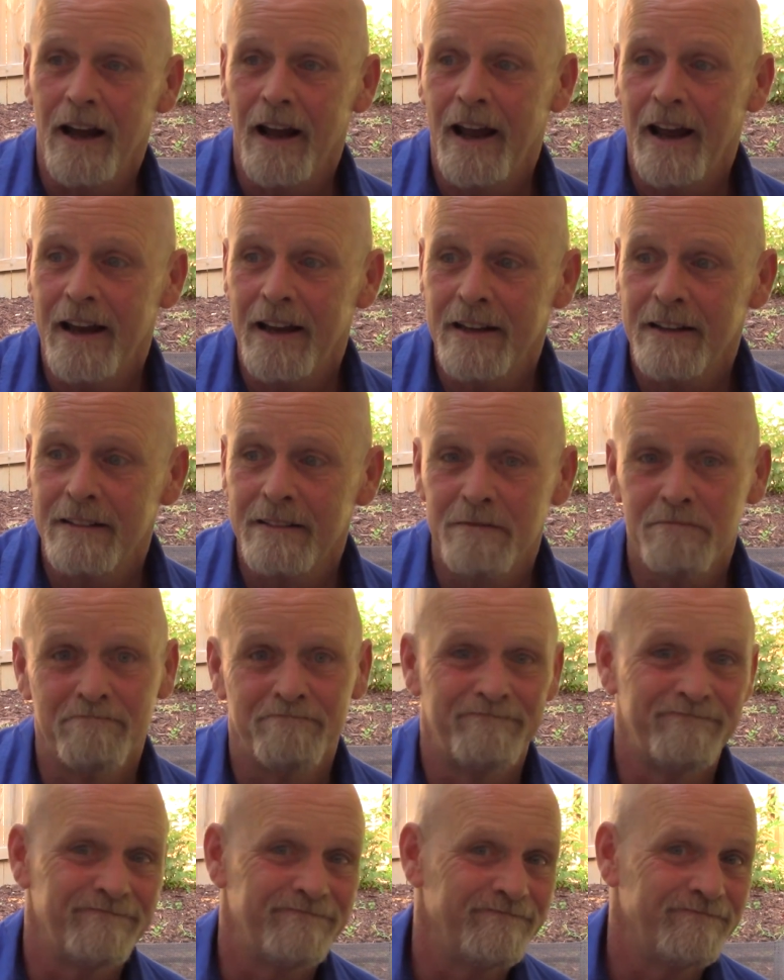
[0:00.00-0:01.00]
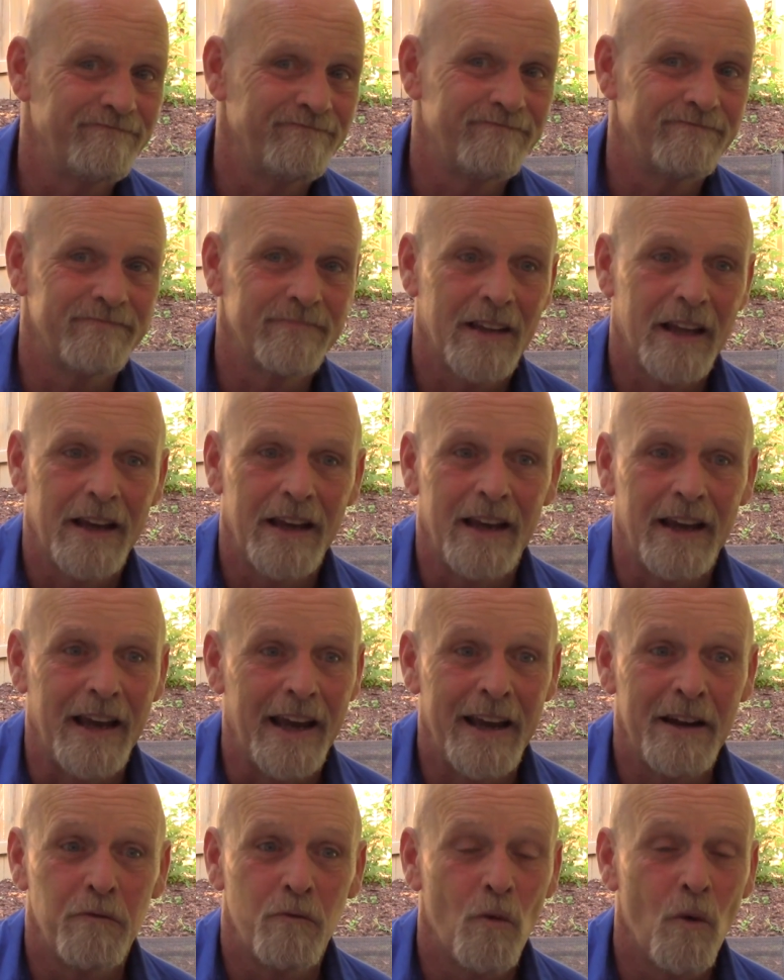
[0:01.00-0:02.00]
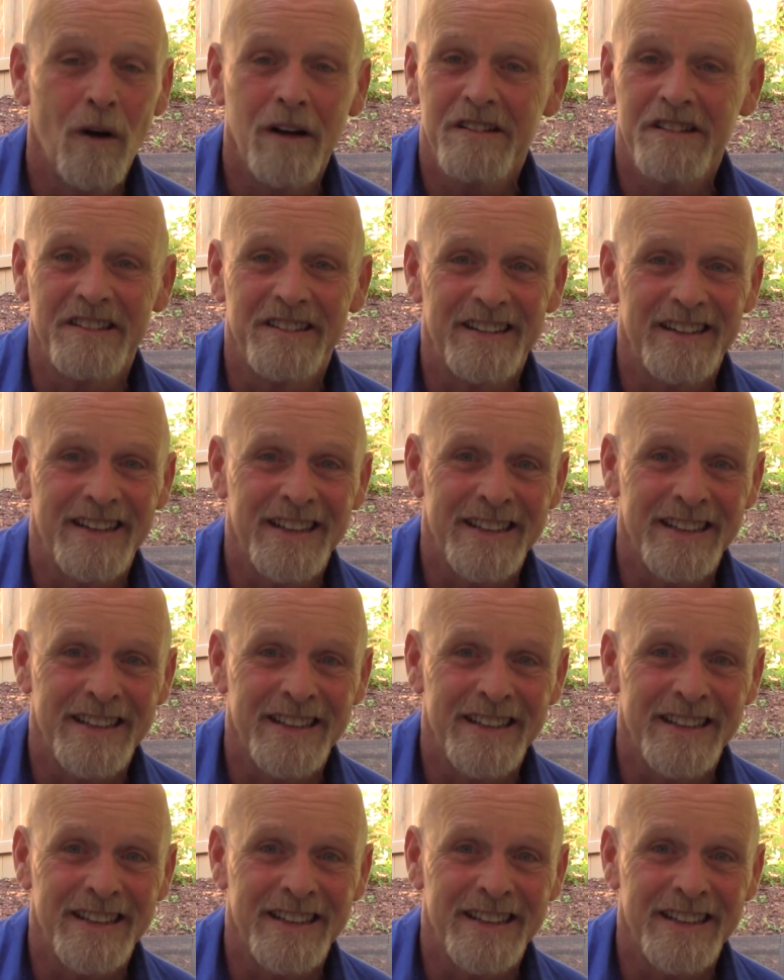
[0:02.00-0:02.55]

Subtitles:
And it wasn't